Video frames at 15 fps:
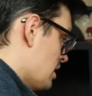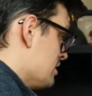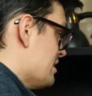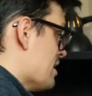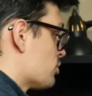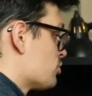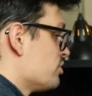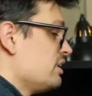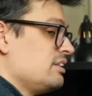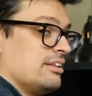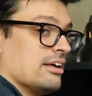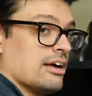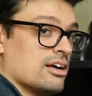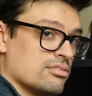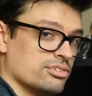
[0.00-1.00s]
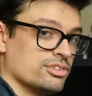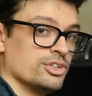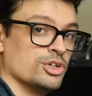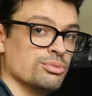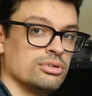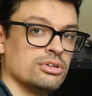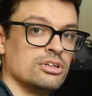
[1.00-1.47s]
Now, creating the
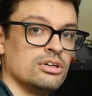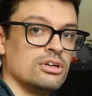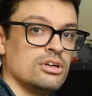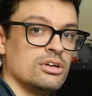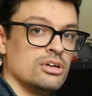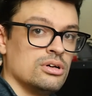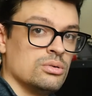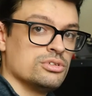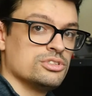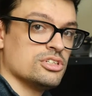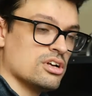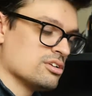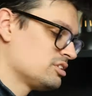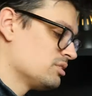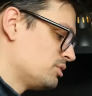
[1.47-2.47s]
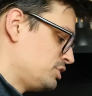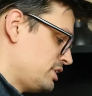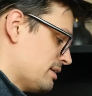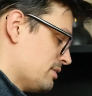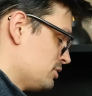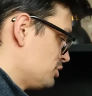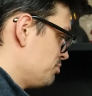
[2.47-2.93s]
envelope was also a
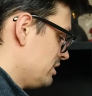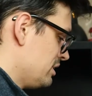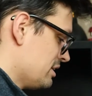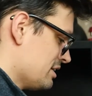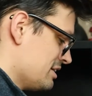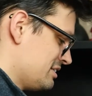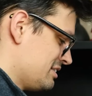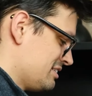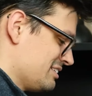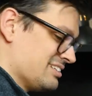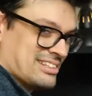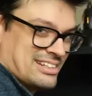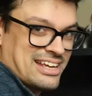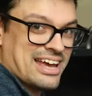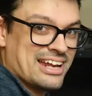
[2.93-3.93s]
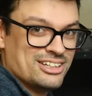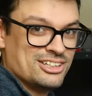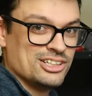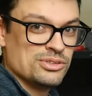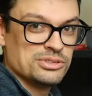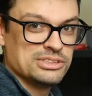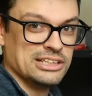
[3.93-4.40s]
challenge because I didn't
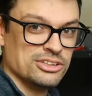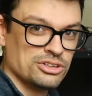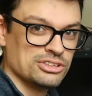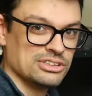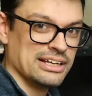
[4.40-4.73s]
know what they looked